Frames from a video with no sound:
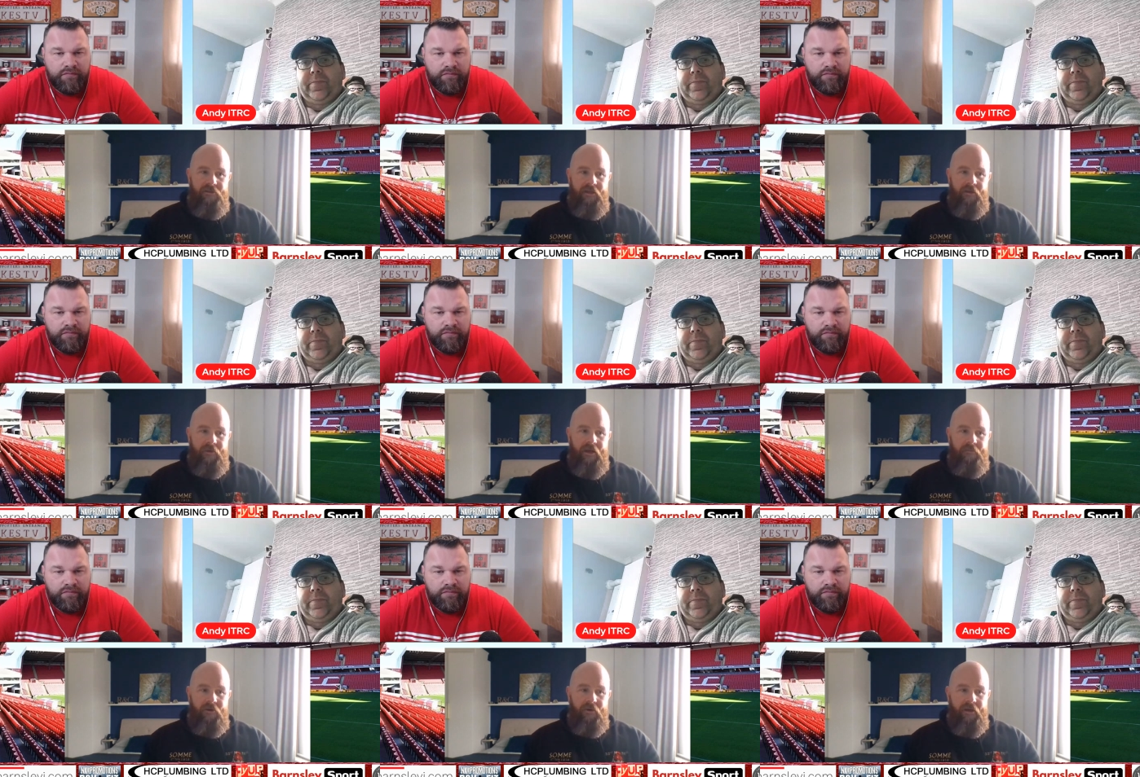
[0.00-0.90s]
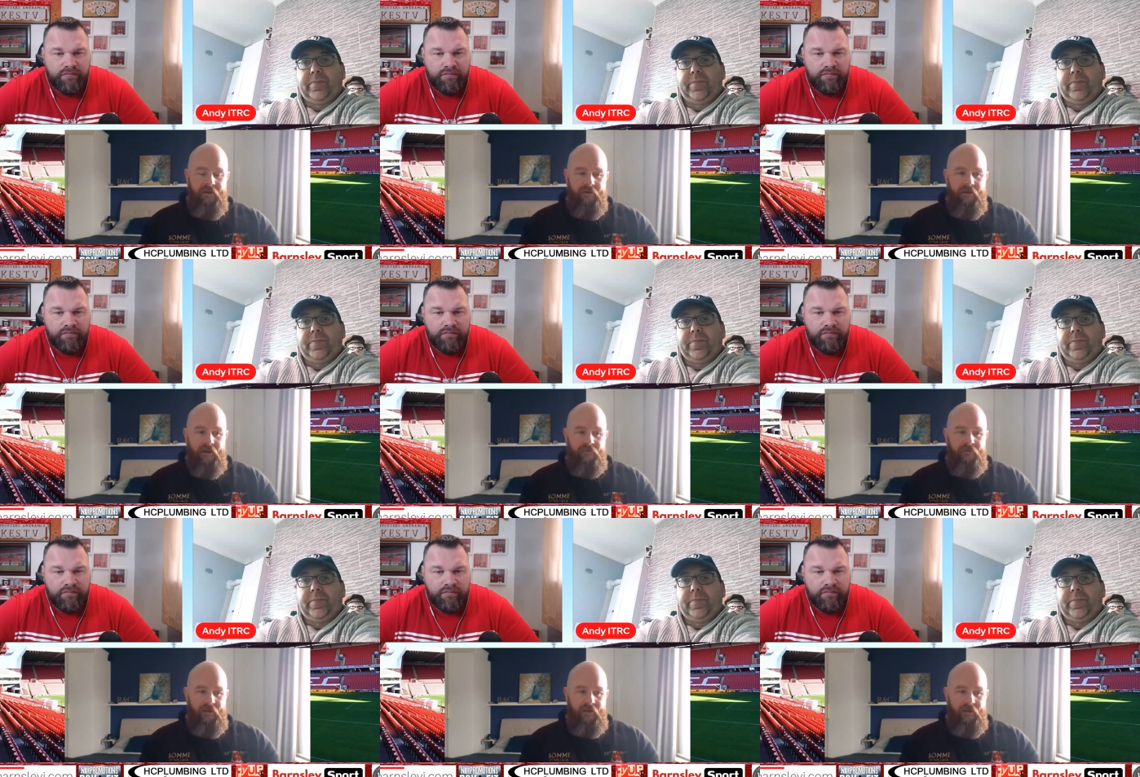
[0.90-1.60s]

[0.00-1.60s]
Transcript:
Speaker 1: to keep game going, and I,